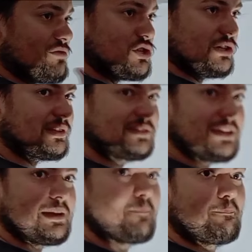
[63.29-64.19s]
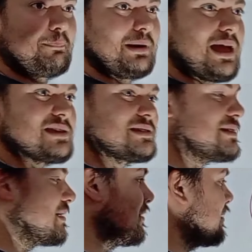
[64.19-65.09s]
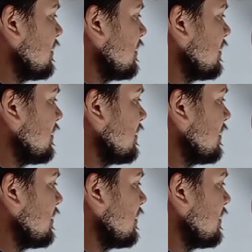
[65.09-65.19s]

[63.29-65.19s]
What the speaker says: rigidity plus